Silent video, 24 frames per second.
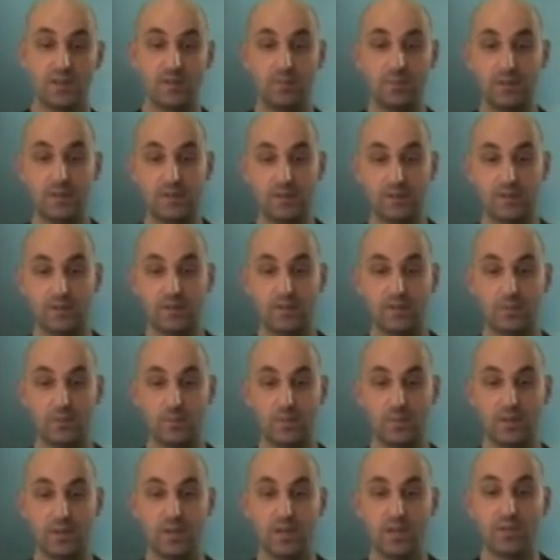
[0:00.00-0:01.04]
I mean,
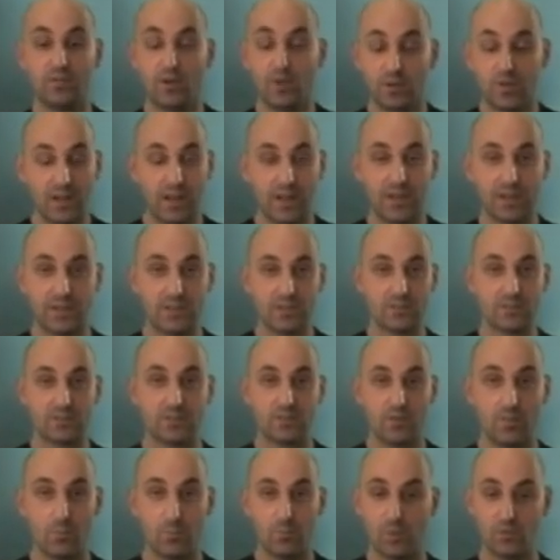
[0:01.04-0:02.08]
EVE Online is
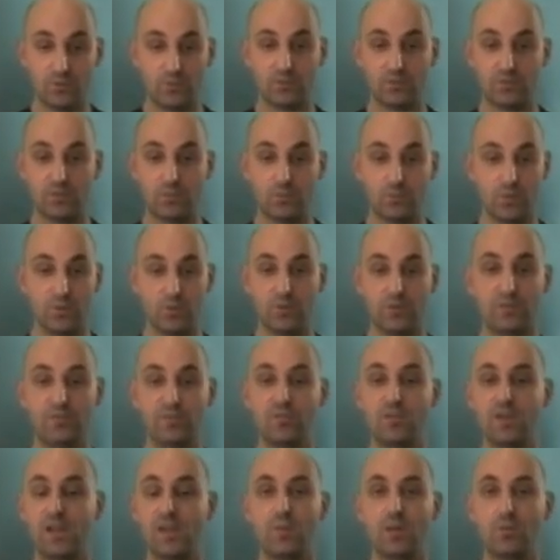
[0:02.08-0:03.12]
the most
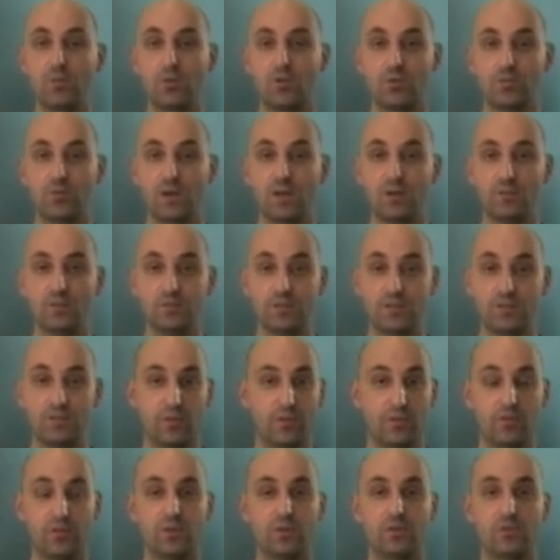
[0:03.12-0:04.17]
beautiful MMO around,
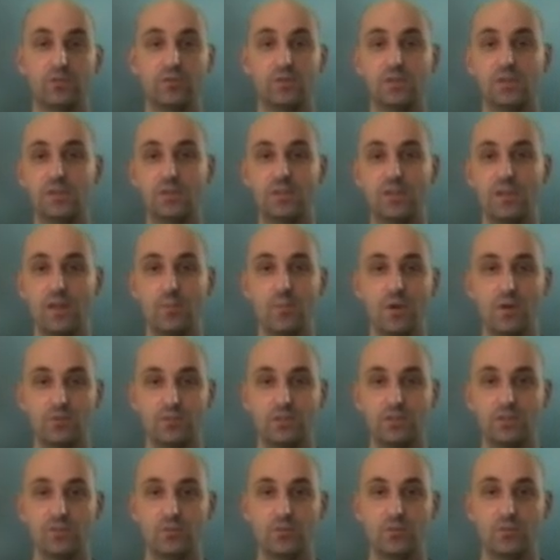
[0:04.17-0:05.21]
even though it came
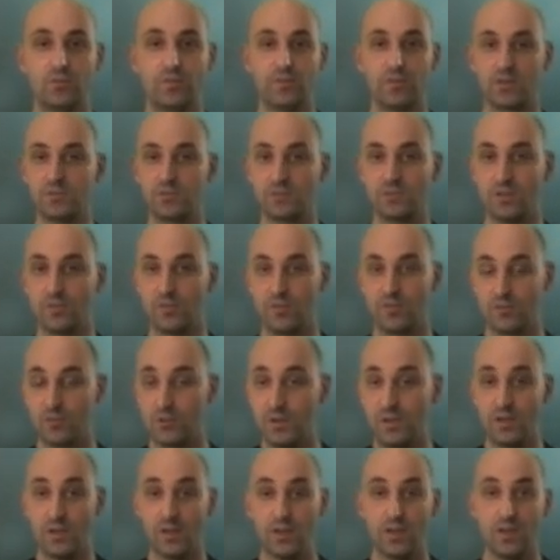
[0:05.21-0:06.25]
out in
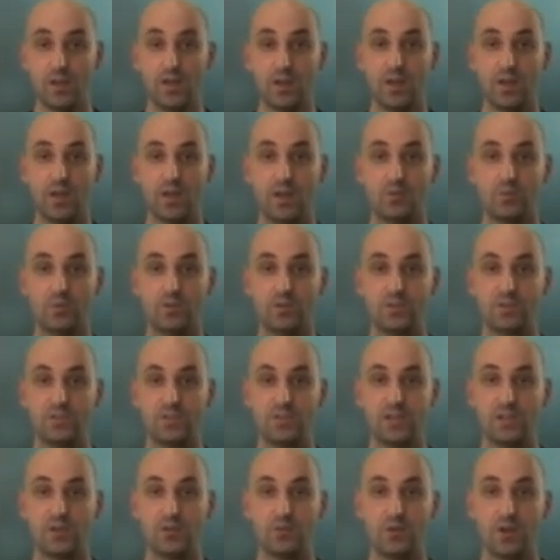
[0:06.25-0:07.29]
2003, and we're
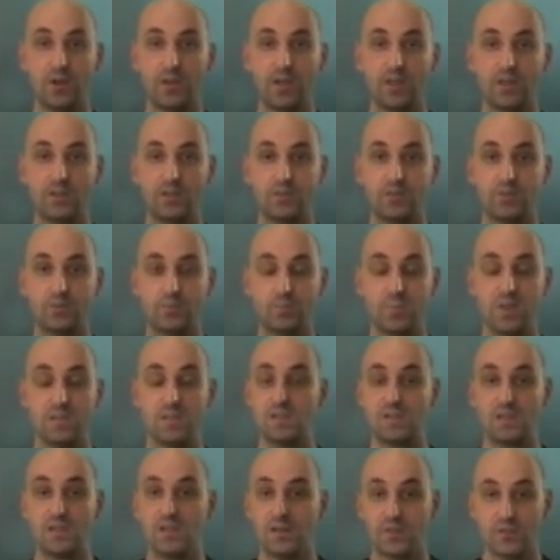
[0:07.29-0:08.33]
still running it
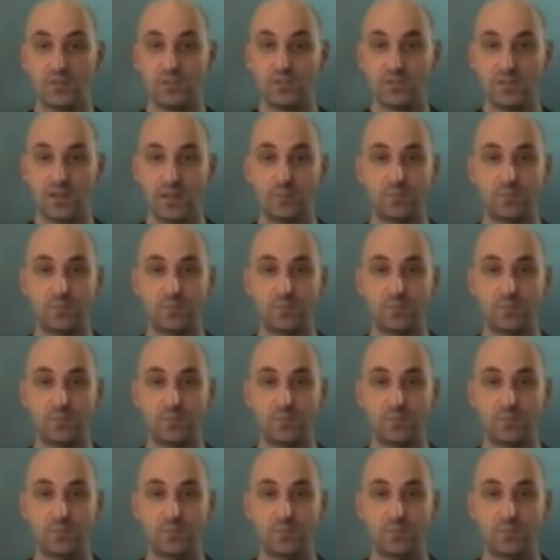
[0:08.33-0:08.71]
basically on the same